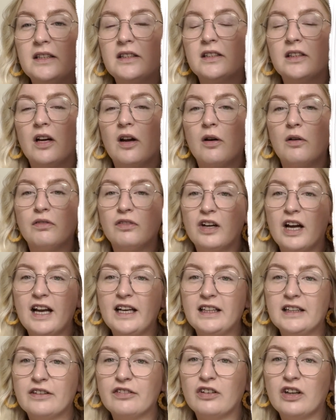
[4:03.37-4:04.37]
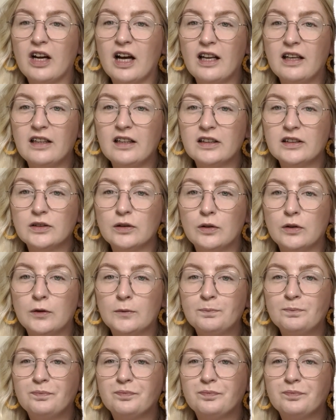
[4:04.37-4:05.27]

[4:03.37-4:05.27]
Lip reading: to go for any different colour at all.